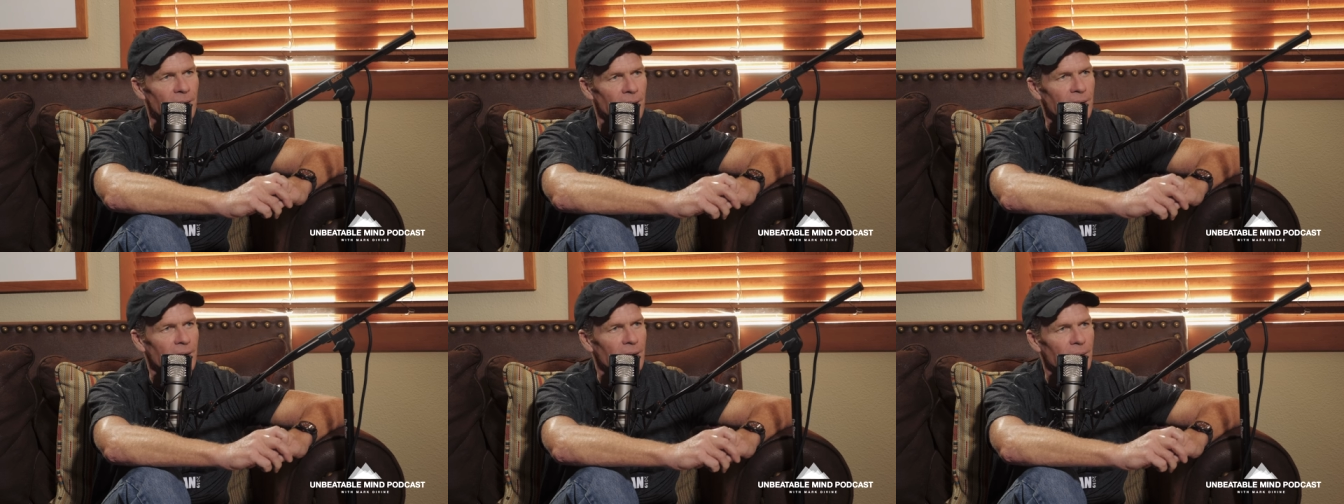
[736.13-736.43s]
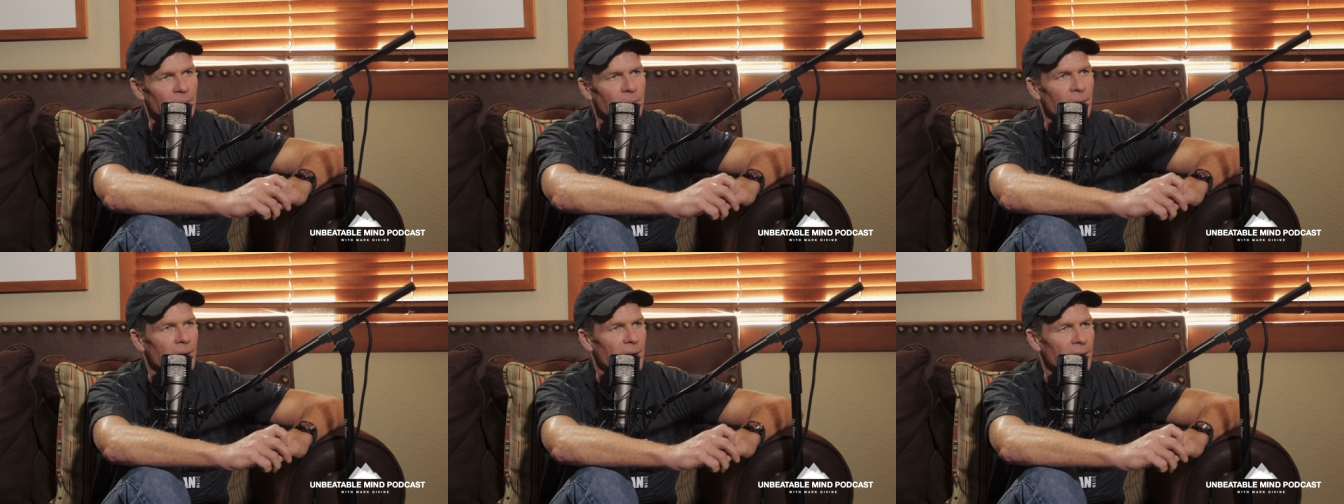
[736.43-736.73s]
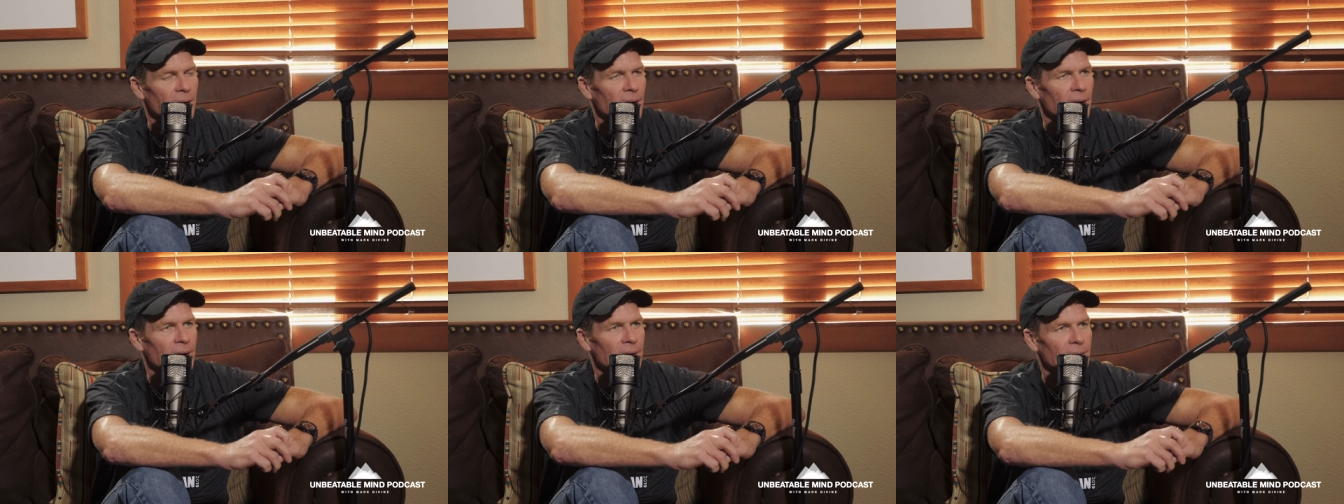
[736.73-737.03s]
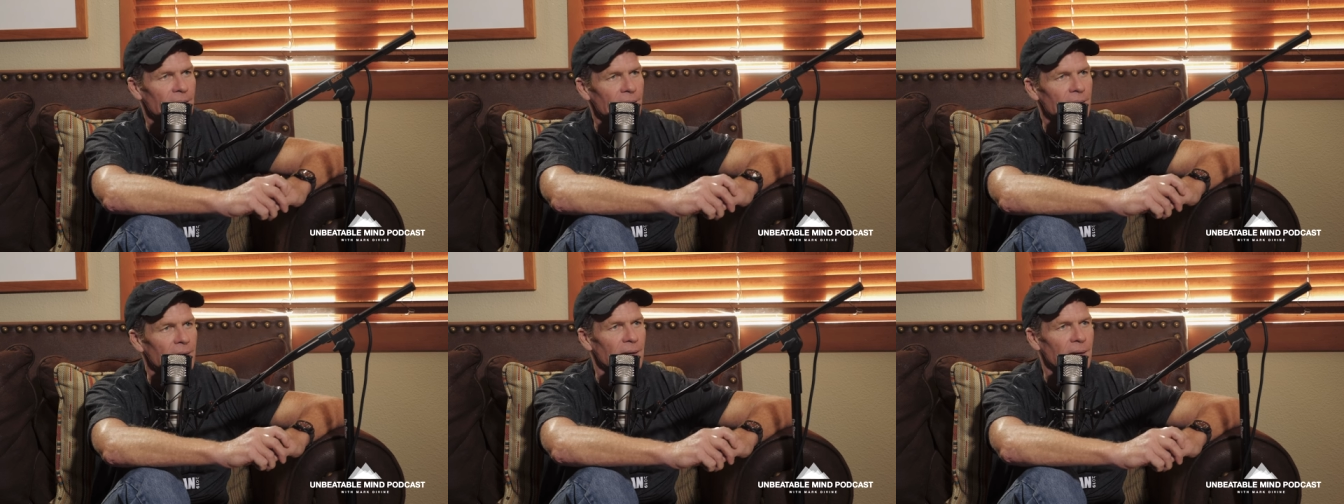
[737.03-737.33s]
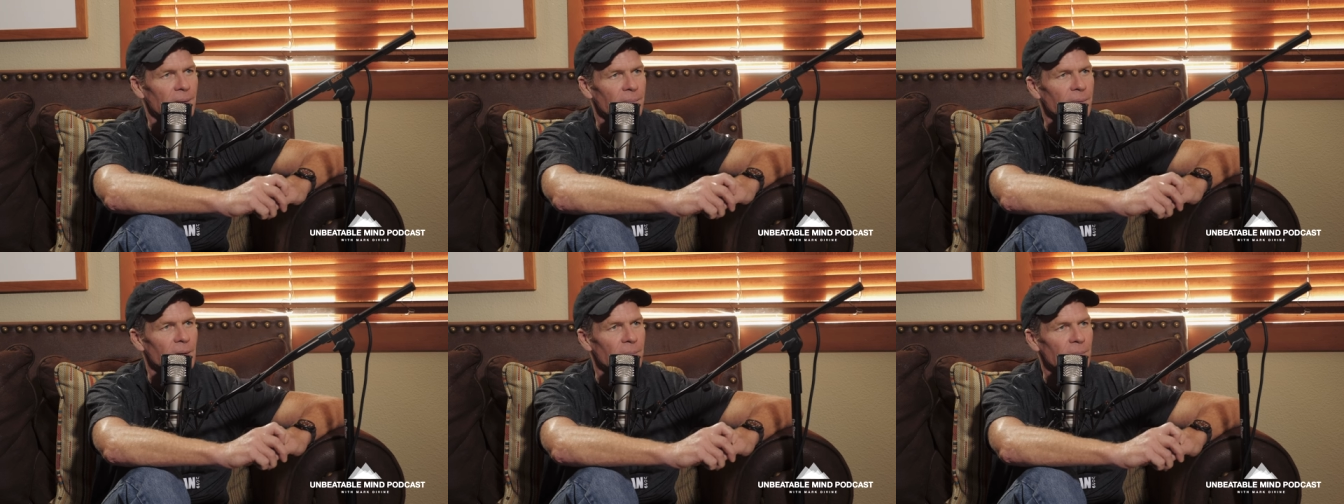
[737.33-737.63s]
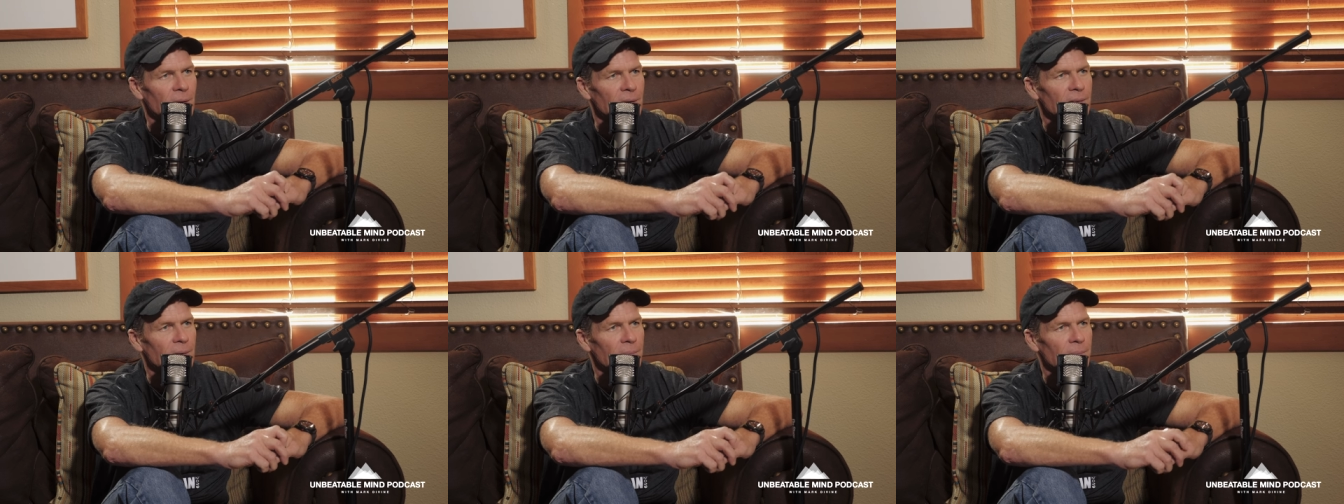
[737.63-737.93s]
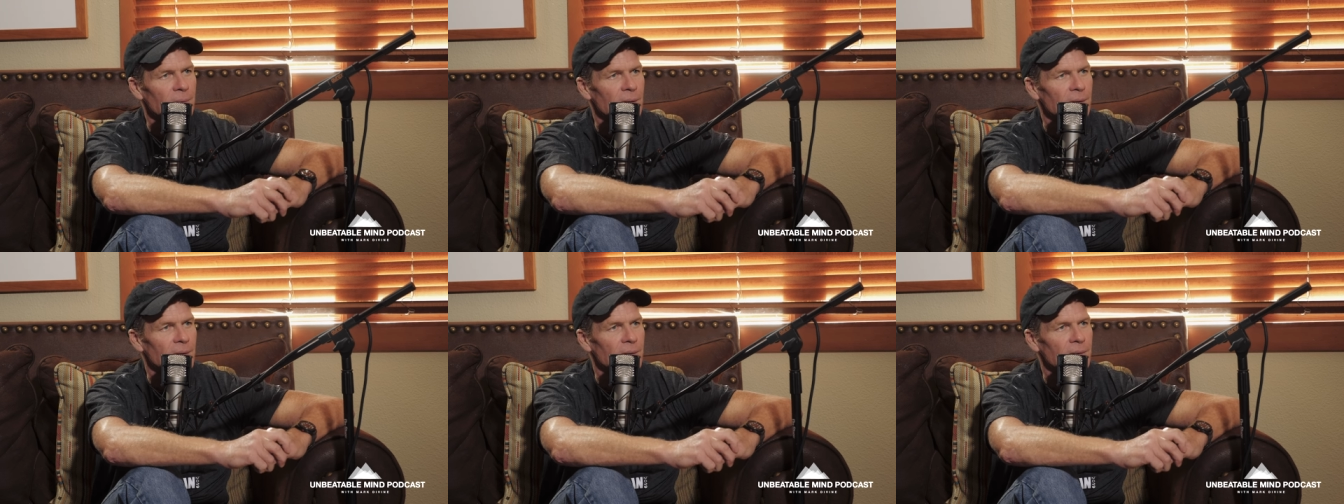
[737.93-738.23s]
i got what i got and i'm going to make
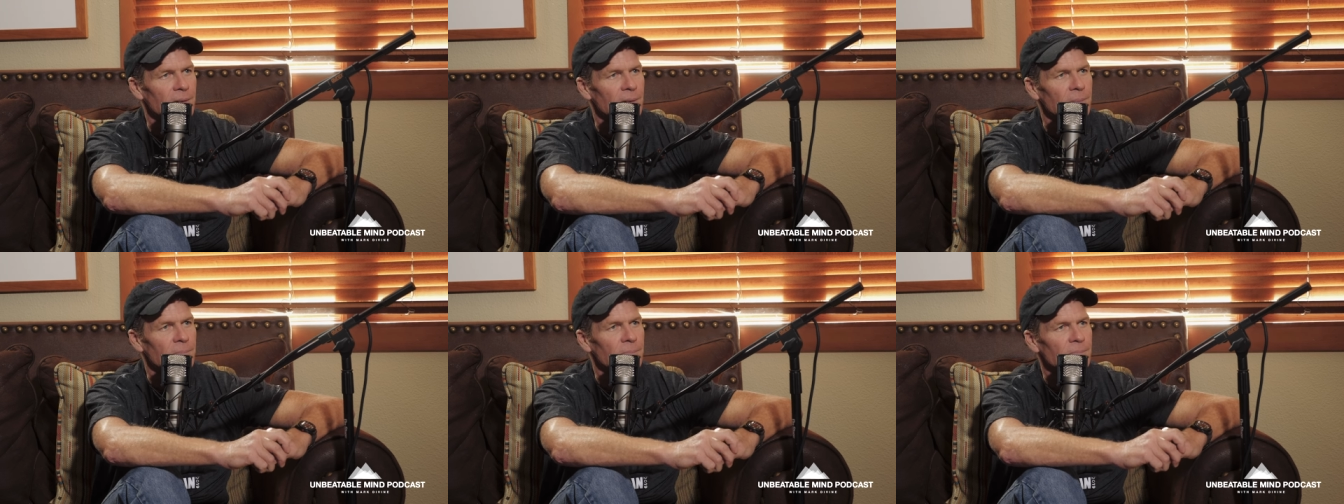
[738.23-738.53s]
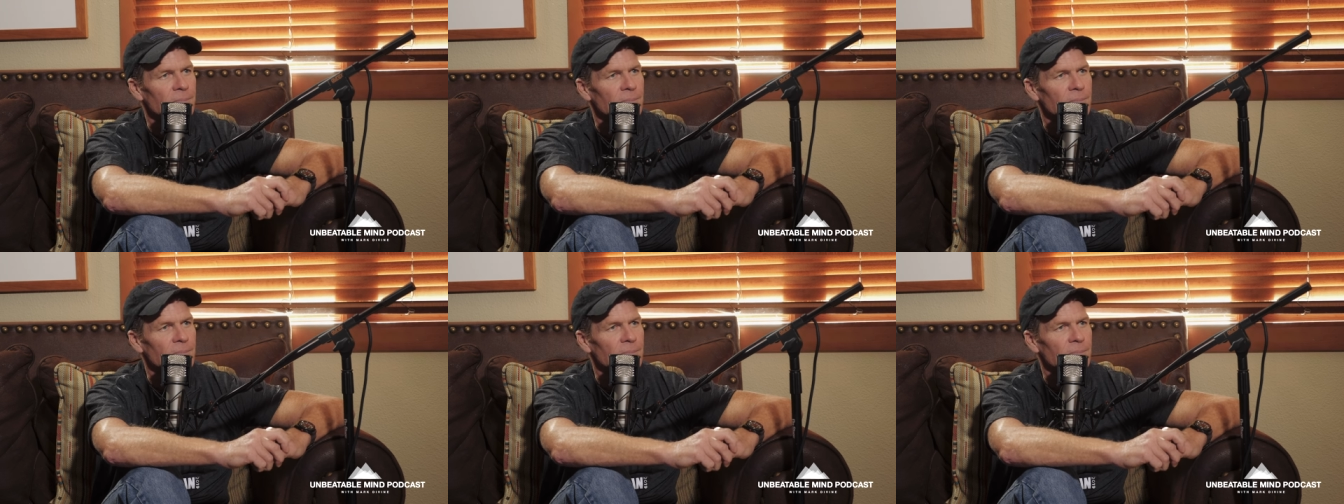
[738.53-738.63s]
something of this